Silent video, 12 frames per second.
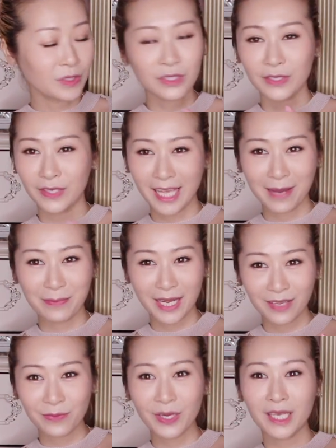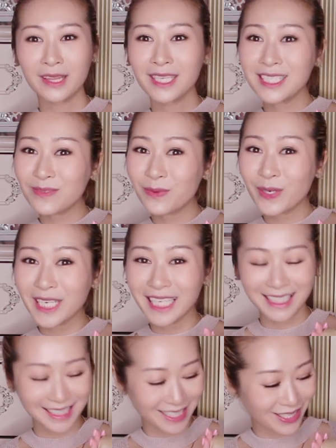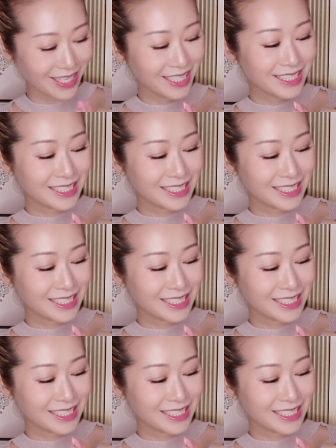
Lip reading: So yeah, by the way, this one is the